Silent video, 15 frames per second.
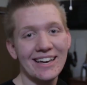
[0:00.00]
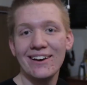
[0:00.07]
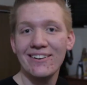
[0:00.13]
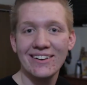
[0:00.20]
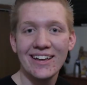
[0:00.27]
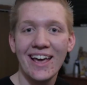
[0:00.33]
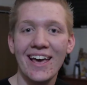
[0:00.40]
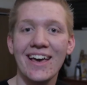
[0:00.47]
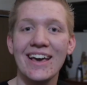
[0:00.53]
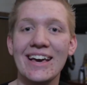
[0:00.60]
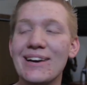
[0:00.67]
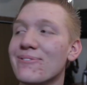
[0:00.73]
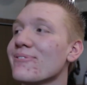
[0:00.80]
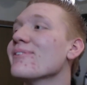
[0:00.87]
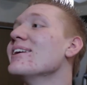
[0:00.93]

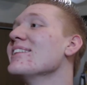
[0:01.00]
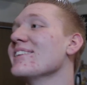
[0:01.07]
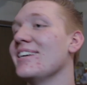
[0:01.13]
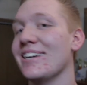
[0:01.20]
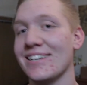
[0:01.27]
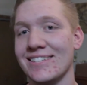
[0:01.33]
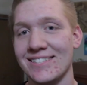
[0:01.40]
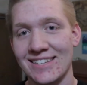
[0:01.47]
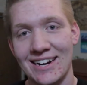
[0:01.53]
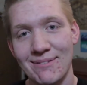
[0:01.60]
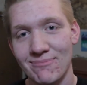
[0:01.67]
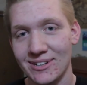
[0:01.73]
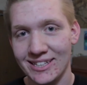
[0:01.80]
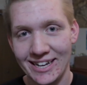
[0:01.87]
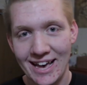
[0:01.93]
It really is. And
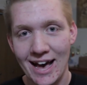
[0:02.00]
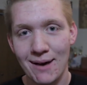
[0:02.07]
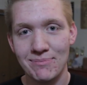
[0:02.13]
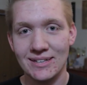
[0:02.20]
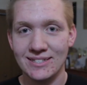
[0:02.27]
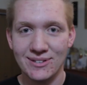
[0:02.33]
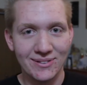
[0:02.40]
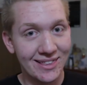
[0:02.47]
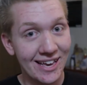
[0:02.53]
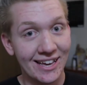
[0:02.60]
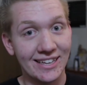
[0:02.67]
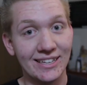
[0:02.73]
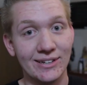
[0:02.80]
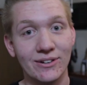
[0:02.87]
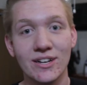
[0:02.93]
I'm really happy. So
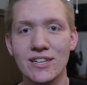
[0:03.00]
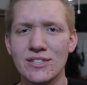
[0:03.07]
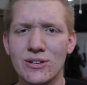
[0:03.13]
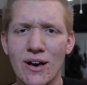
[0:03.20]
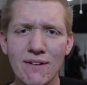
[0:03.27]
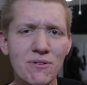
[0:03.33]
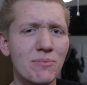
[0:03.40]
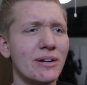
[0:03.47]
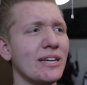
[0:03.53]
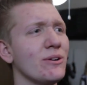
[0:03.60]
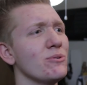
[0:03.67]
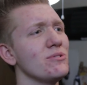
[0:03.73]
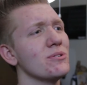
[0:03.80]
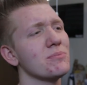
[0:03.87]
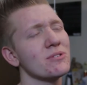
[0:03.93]
thank you to everybody
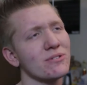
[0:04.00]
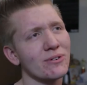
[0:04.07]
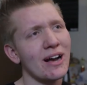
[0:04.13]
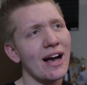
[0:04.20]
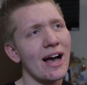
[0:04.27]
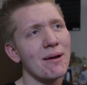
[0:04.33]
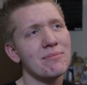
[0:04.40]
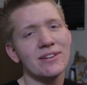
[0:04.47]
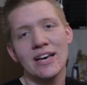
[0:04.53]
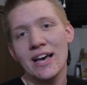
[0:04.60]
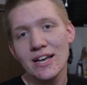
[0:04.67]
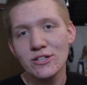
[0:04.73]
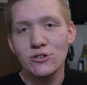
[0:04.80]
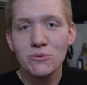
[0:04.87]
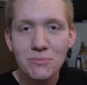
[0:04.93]
who subscribed
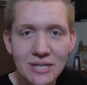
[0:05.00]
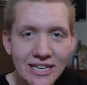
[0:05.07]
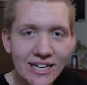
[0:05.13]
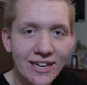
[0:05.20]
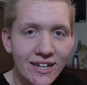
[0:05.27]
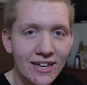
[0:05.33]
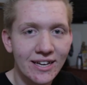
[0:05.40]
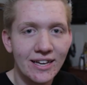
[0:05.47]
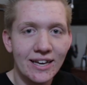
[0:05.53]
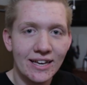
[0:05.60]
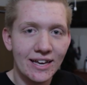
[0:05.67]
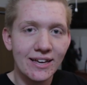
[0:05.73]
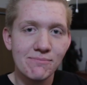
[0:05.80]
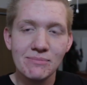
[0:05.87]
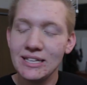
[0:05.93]
to me.
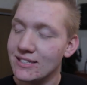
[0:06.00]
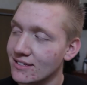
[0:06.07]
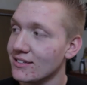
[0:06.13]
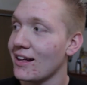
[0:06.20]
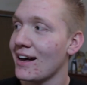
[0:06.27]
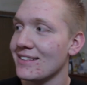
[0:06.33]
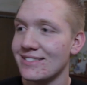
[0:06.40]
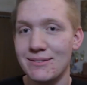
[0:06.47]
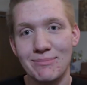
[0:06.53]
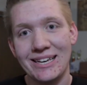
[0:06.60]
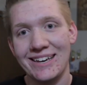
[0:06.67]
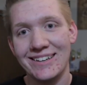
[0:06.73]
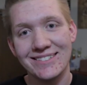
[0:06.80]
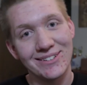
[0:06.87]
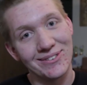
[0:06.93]
It means a lot to
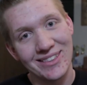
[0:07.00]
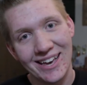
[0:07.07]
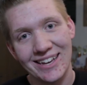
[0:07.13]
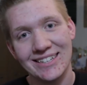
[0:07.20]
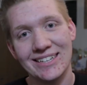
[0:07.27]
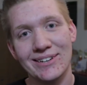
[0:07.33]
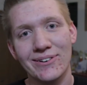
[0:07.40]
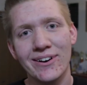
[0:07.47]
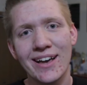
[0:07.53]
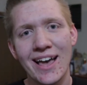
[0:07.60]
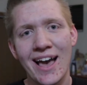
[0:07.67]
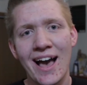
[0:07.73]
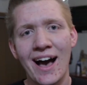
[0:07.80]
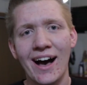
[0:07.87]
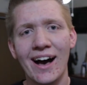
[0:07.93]
me. So thank you.
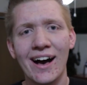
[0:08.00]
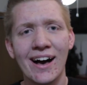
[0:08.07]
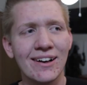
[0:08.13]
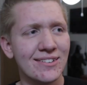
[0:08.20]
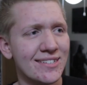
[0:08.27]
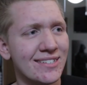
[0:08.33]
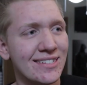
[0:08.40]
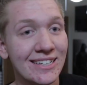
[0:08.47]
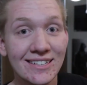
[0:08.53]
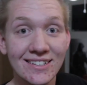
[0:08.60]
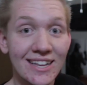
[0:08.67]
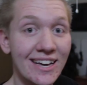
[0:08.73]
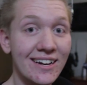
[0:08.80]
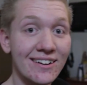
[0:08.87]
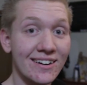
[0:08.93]
I'll see you
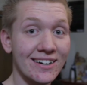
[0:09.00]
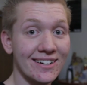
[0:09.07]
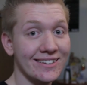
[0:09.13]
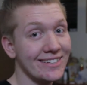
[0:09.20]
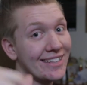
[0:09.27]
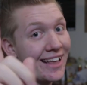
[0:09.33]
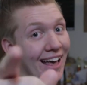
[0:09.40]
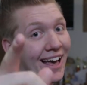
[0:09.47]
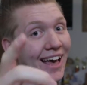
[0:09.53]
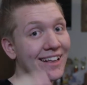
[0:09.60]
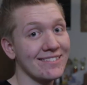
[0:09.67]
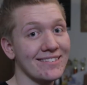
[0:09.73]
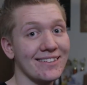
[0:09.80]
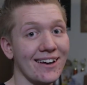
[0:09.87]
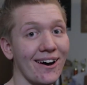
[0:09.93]
later.
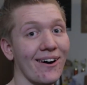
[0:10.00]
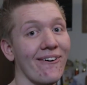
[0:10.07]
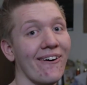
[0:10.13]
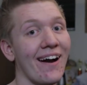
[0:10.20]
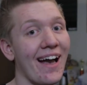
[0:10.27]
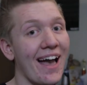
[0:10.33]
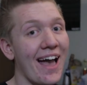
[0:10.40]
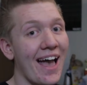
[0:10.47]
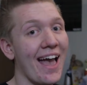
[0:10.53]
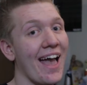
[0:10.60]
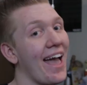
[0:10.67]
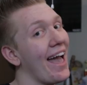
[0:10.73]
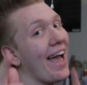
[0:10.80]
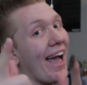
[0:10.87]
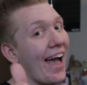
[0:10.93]
So,
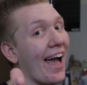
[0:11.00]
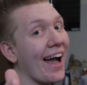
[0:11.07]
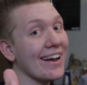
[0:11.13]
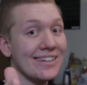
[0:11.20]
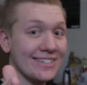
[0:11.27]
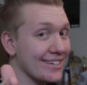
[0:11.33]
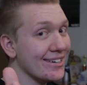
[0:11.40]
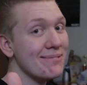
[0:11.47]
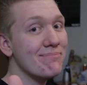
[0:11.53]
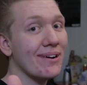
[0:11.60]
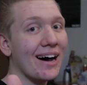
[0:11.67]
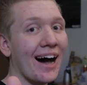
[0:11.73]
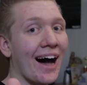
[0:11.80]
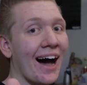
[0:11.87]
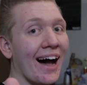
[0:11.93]

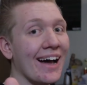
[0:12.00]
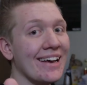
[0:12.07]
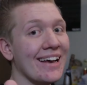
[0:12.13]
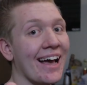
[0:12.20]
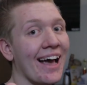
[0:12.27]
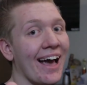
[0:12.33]
goodbye.